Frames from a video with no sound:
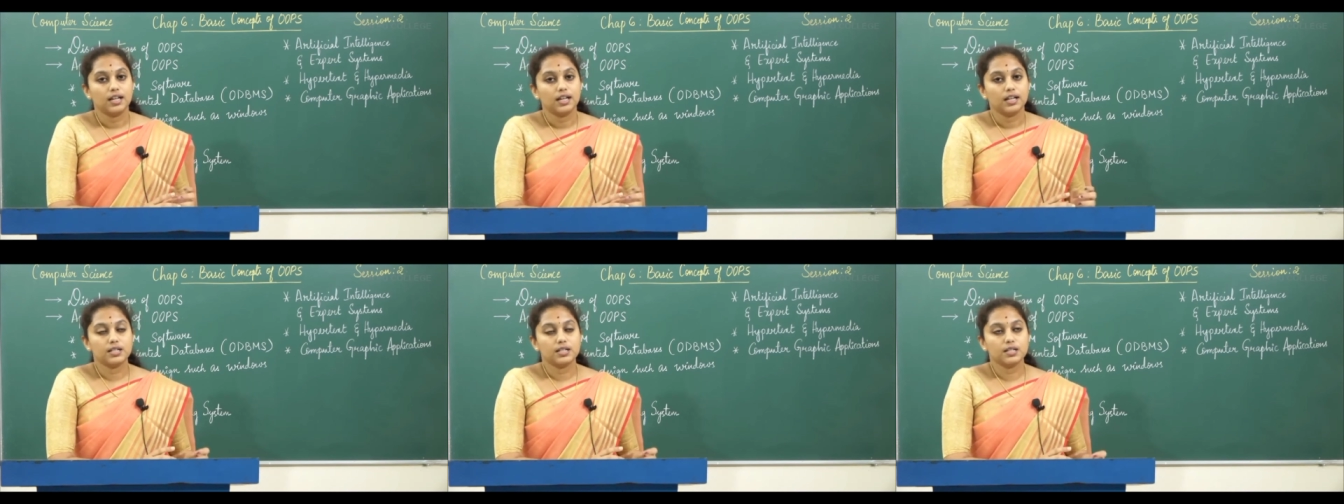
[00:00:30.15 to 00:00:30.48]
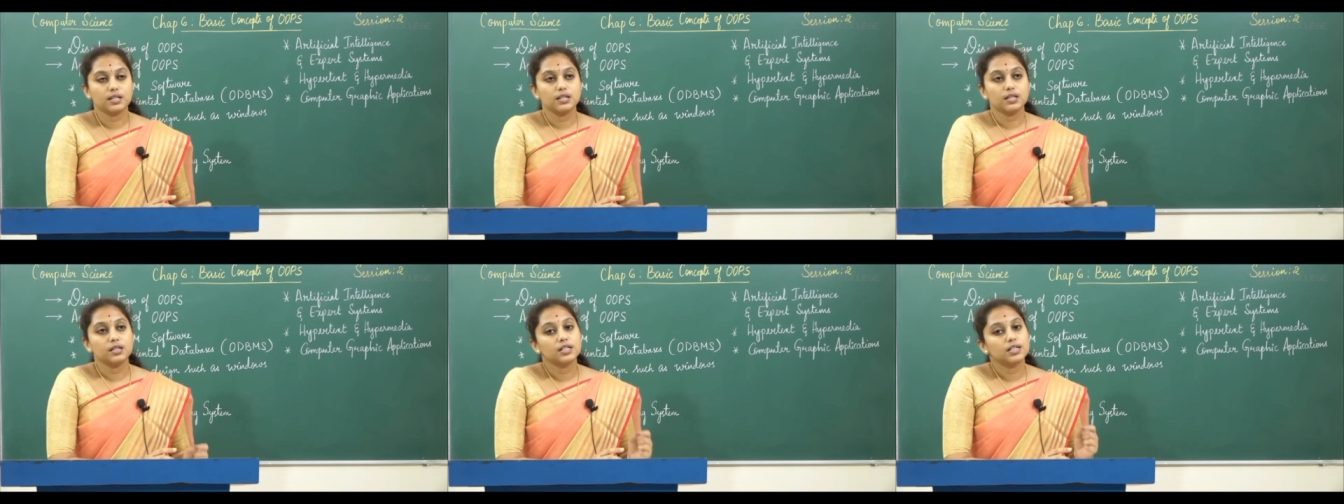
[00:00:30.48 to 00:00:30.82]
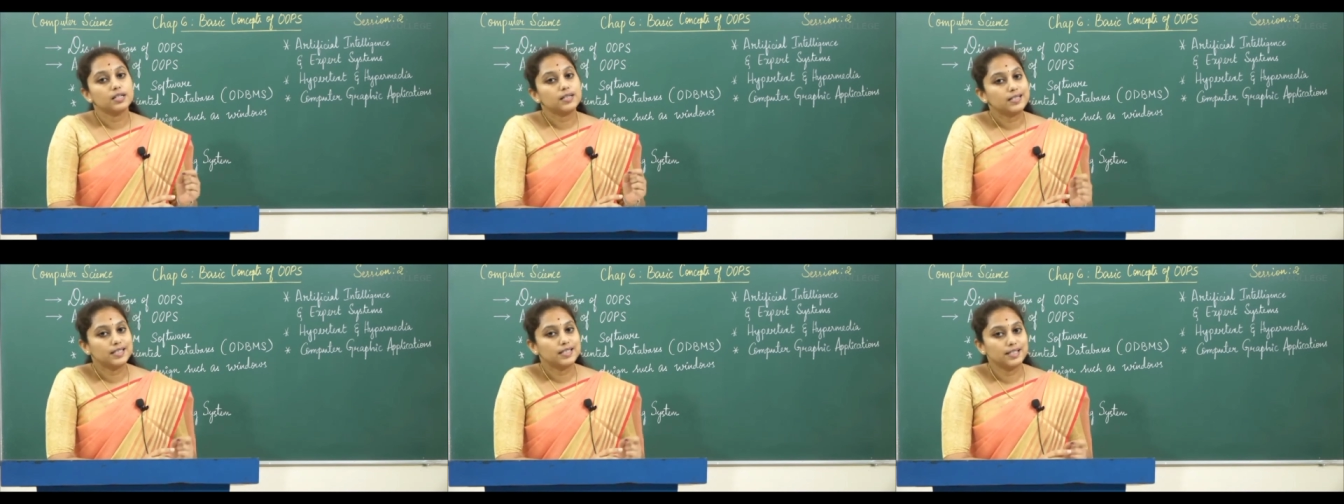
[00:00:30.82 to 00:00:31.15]
is a
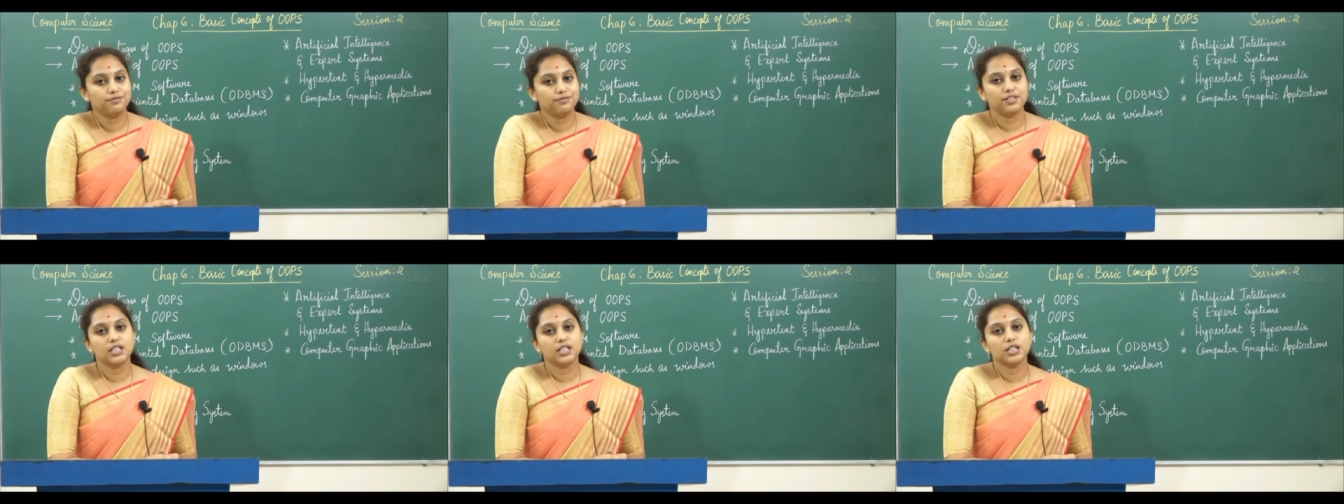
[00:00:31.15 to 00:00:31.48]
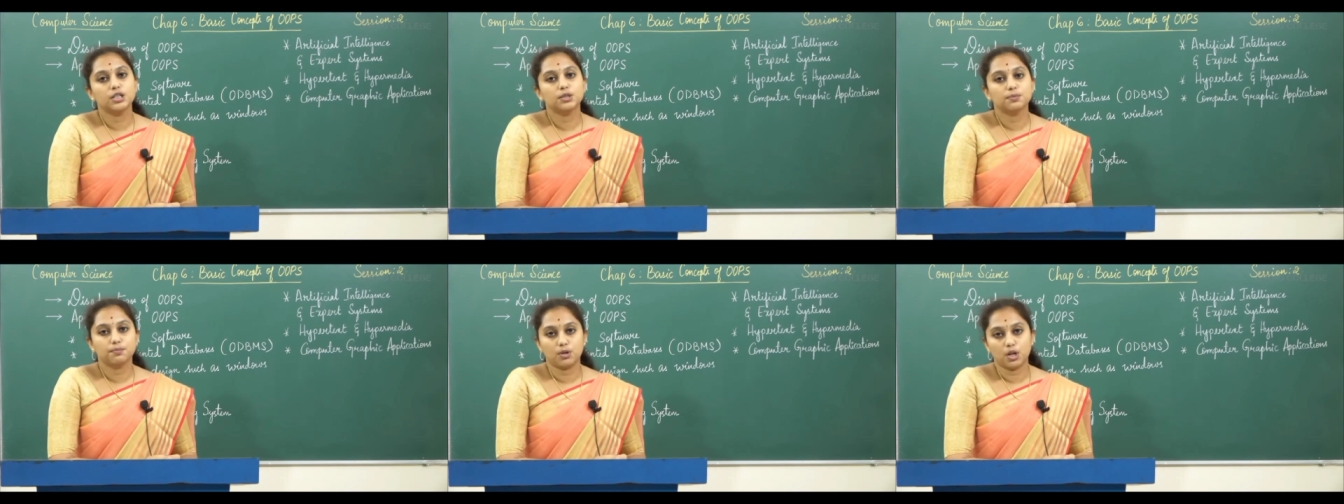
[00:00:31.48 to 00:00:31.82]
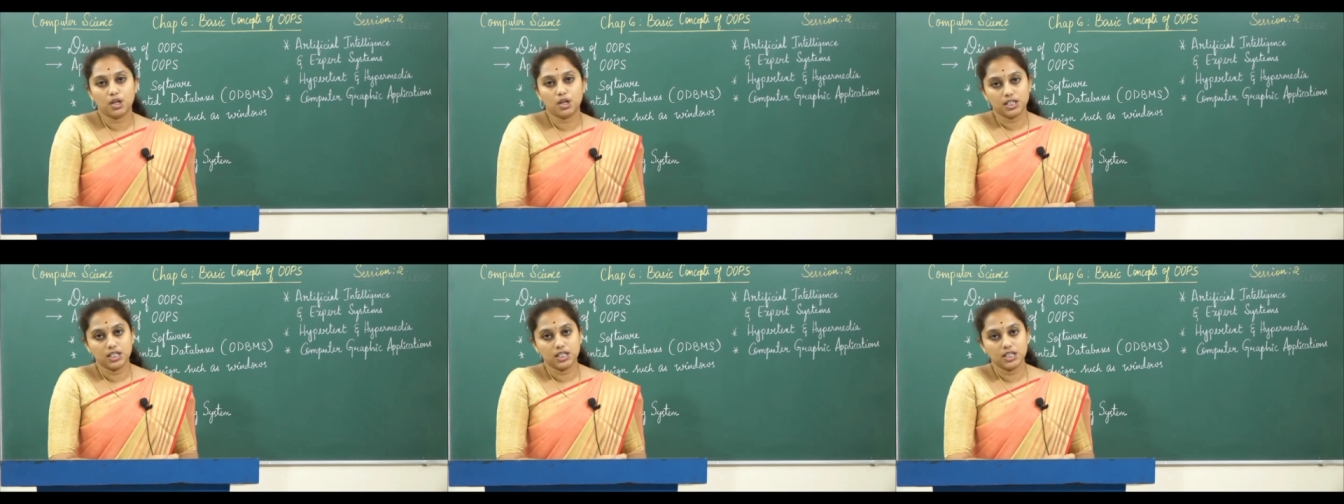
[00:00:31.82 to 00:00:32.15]
difficult
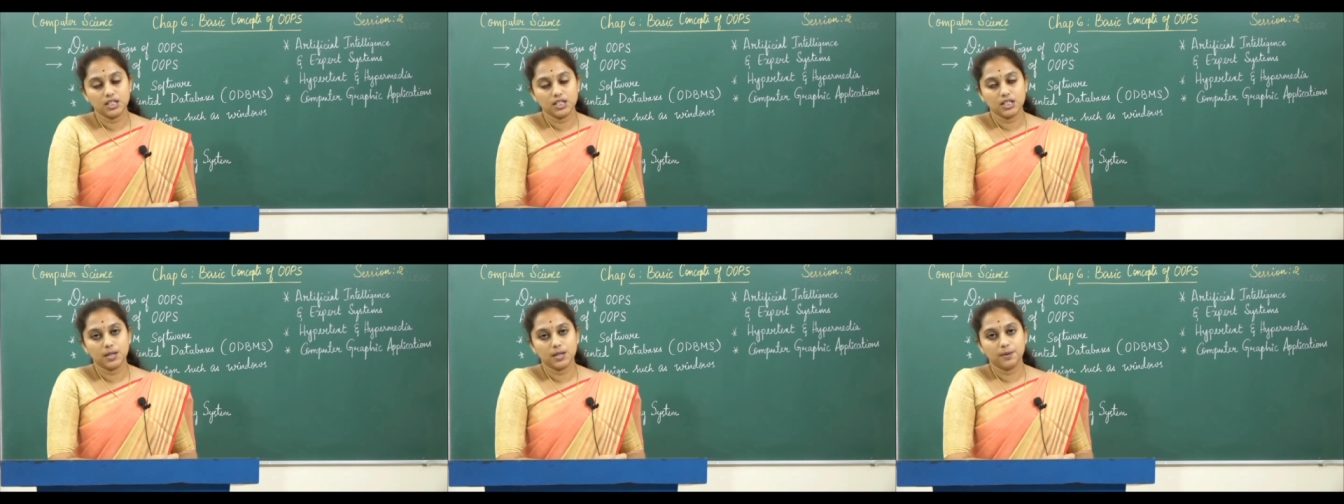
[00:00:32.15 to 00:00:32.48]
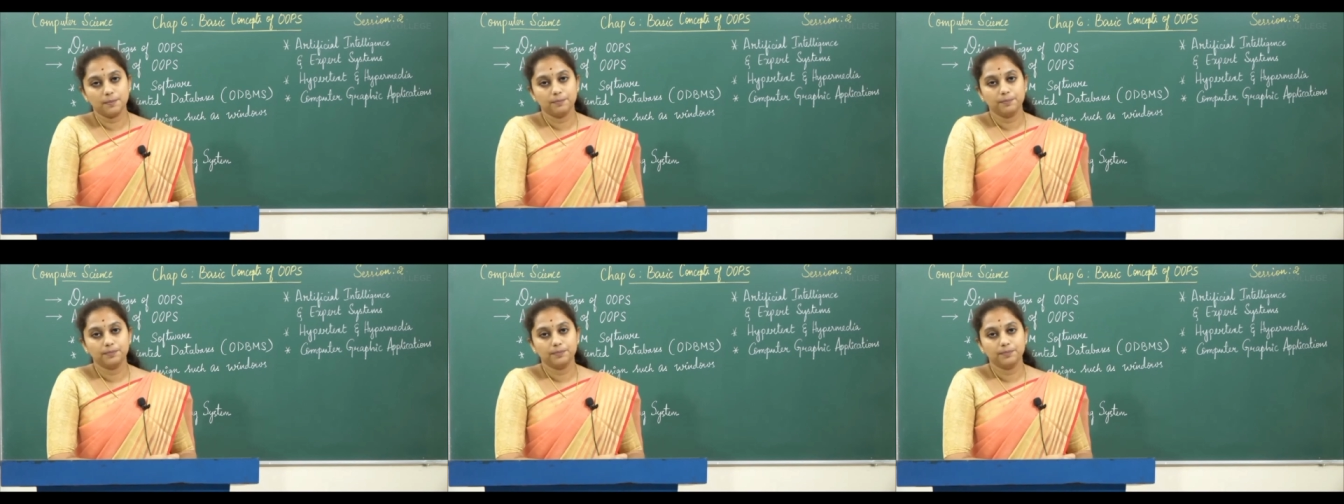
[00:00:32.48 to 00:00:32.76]
process,